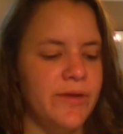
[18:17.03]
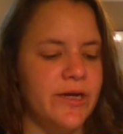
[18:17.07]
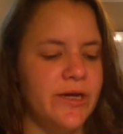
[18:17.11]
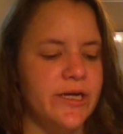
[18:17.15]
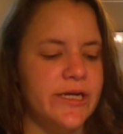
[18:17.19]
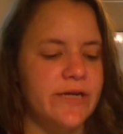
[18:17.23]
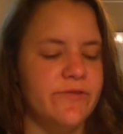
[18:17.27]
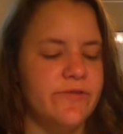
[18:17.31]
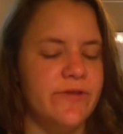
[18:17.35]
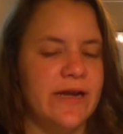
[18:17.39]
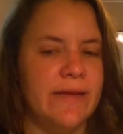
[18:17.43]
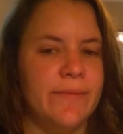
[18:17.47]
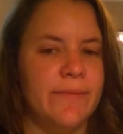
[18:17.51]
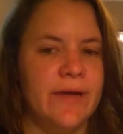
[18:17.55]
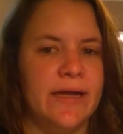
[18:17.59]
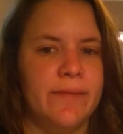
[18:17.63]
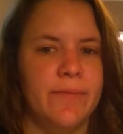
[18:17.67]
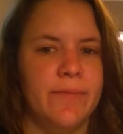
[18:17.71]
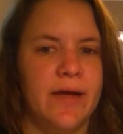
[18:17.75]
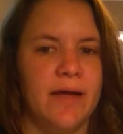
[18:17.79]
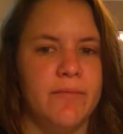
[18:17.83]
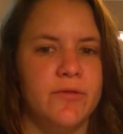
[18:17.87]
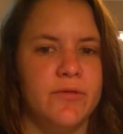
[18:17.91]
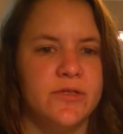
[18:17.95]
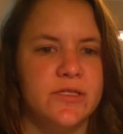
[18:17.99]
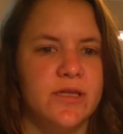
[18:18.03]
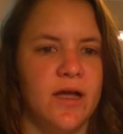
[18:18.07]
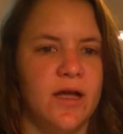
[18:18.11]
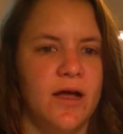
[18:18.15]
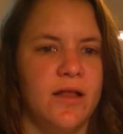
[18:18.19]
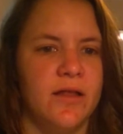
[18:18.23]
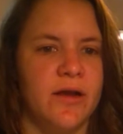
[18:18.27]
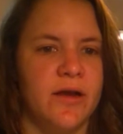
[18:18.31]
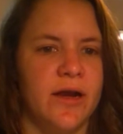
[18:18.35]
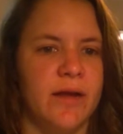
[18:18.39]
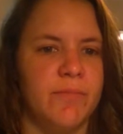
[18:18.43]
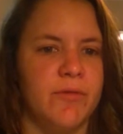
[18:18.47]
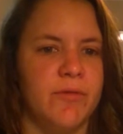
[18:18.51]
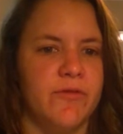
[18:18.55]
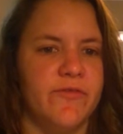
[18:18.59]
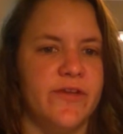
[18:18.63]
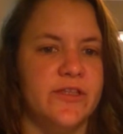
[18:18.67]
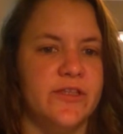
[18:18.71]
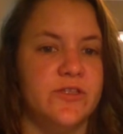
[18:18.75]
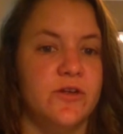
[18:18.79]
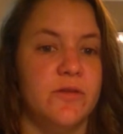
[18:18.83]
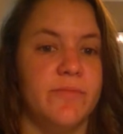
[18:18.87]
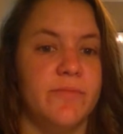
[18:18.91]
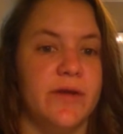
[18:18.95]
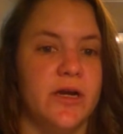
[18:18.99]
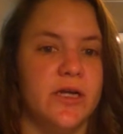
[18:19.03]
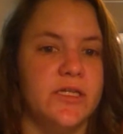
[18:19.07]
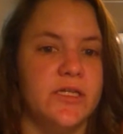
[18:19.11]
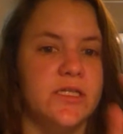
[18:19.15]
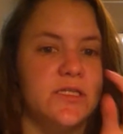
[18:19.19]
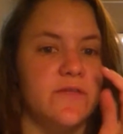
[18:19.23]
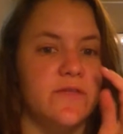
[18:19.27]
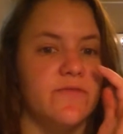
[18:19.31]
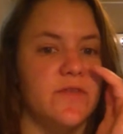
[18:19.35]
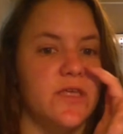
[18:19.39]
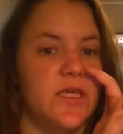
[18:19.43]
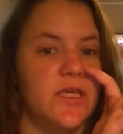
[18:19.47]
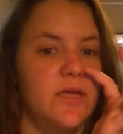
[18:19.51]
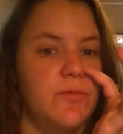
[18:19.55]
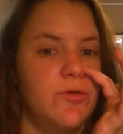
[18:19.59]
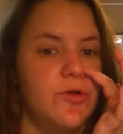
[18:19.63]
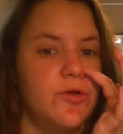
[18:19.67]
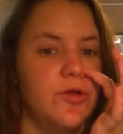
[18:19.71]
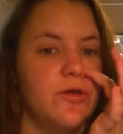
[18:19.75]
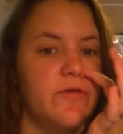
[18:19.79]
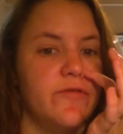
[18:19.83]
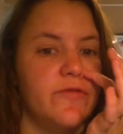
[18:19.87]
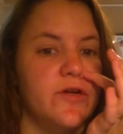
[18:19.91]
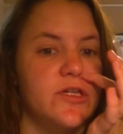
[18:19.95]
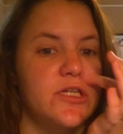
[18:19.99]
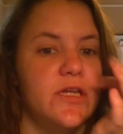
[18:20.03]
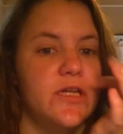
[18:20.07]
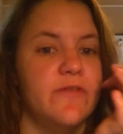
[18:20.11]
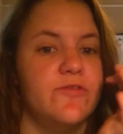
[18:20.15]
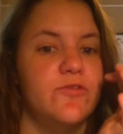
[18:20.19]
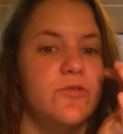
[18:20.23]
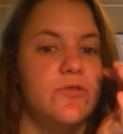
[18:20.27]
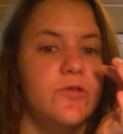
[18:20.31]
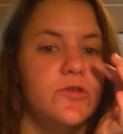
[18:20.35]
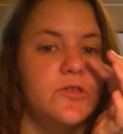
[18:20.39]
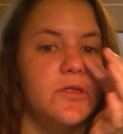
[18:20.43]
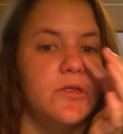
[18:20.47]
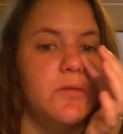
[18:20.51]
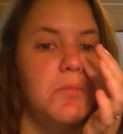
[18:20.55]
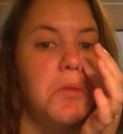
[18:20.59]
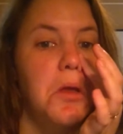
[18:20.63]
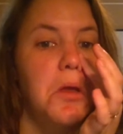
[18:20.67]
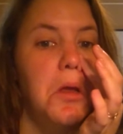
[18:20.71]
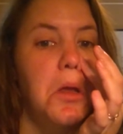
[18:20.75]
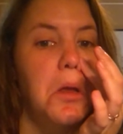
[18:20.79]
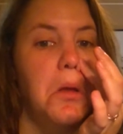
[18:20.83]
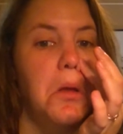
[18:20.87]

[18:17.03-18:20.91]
American rabbi, Bible scholar, and professor emeritus of the Hebrew University of Jerusalem.